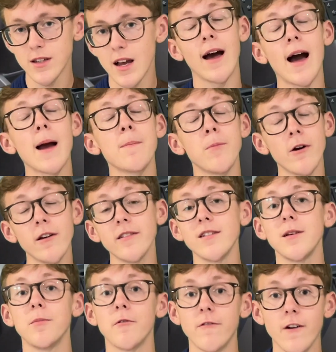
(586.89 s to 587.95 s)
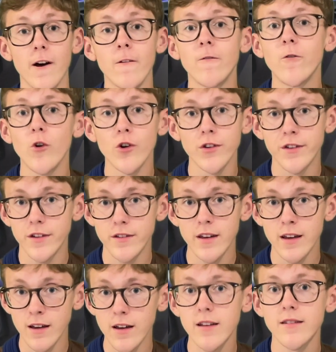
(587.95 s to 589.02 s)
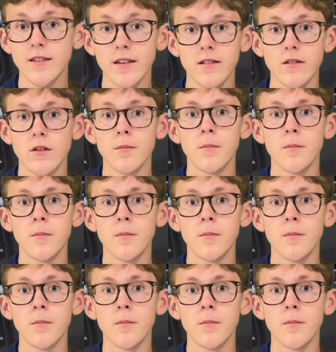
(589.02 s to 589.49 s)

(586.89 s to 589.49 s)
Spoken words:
I personally prefer Ford's sync system